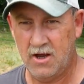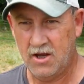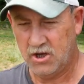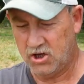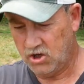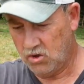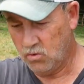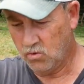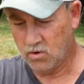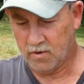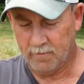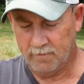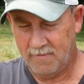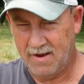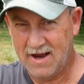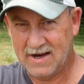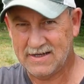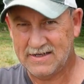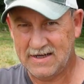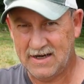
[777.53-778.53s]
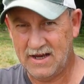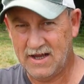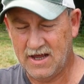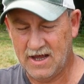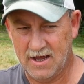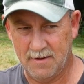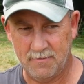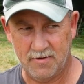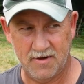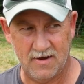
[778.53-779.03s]
You want to mix it
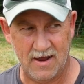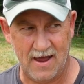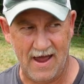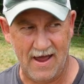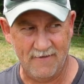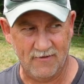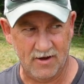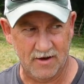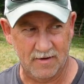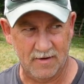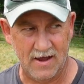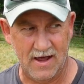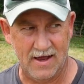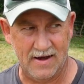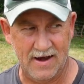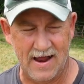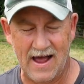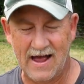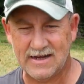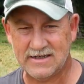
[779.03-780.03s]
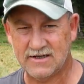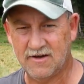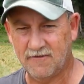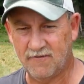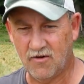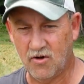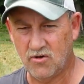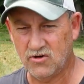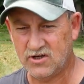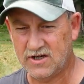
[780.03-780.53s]
up to have a nice
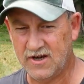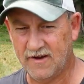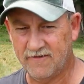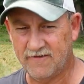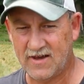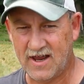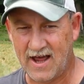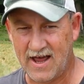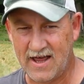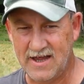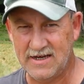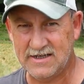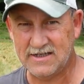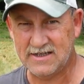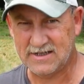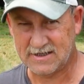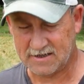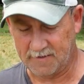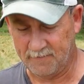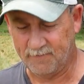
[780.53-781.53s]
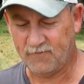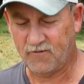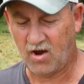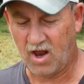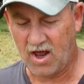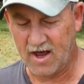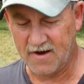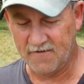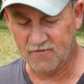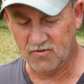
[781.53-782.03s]
diversity of tastes and
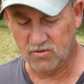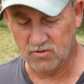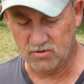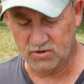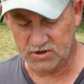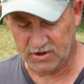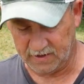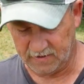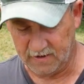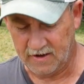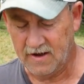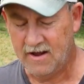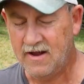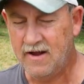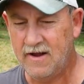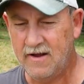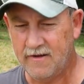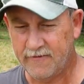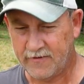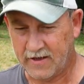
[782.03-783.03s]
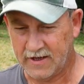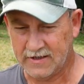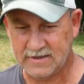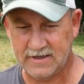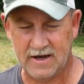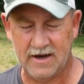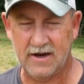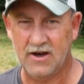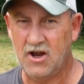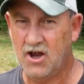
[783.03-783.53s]
flavors and things
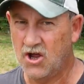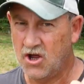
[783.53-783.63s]
that